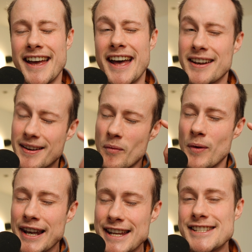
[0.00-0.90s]
And
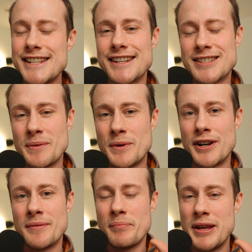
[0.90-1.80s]
listening to
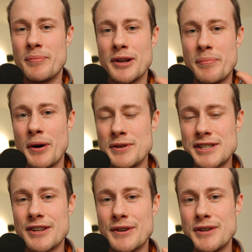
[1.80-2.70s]
what people are
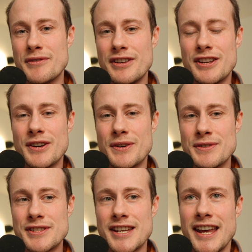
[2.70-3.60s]
posting on your
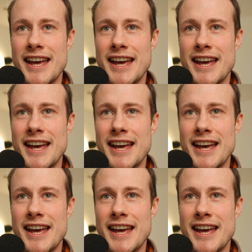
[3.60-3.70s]
videos